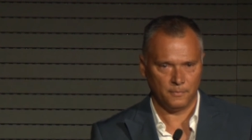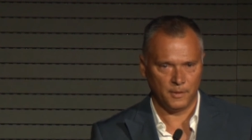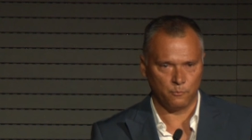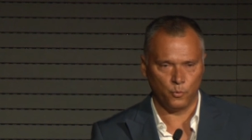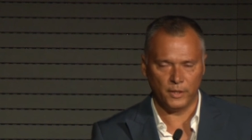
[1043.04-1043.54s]

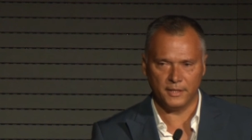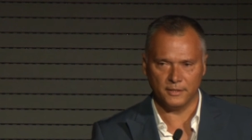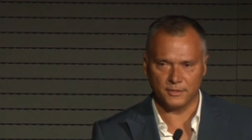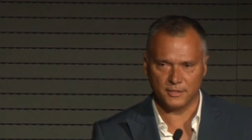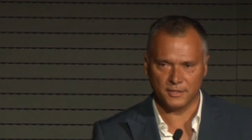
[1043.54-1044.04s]
that we
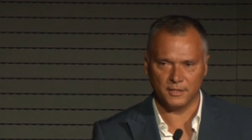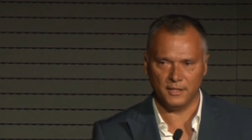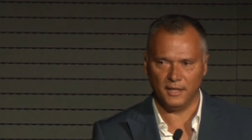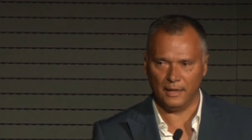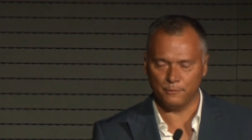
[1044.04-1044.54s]
can
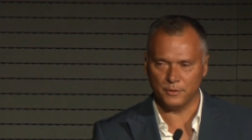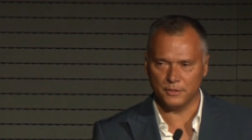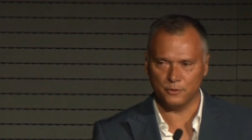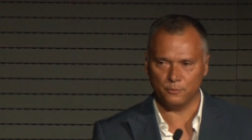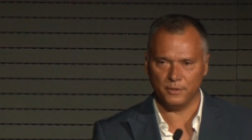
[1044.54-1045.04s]
see
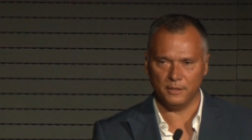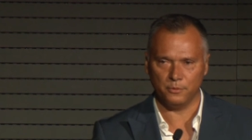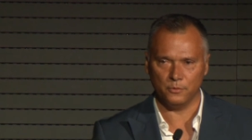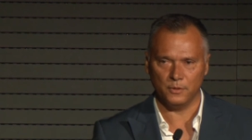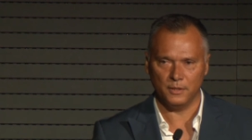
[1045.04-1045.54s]
Aboriginal
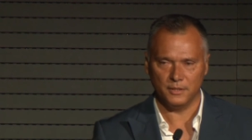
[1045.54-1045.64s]
people